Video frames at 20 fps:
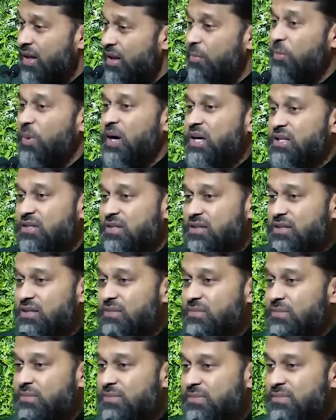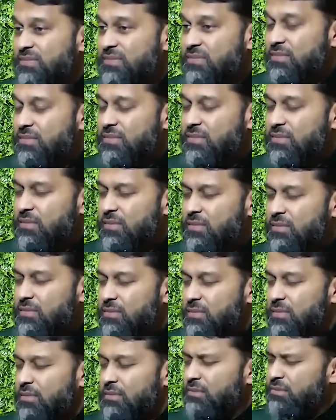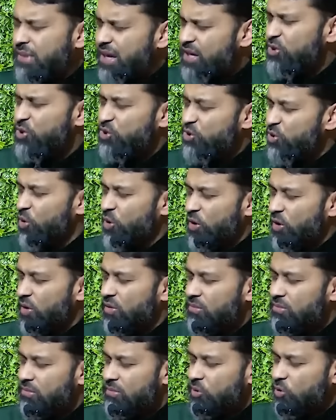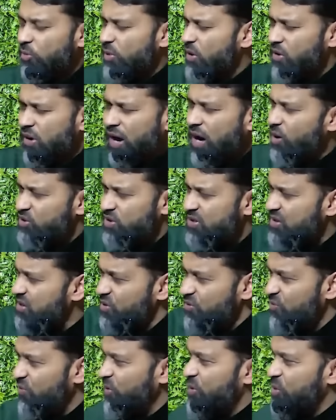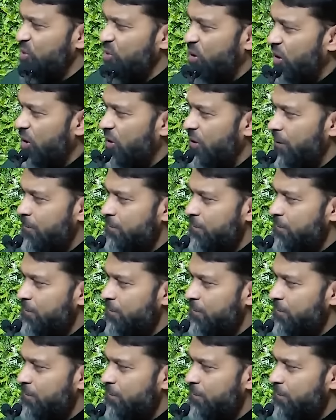But make sure, no matter how sinful you are,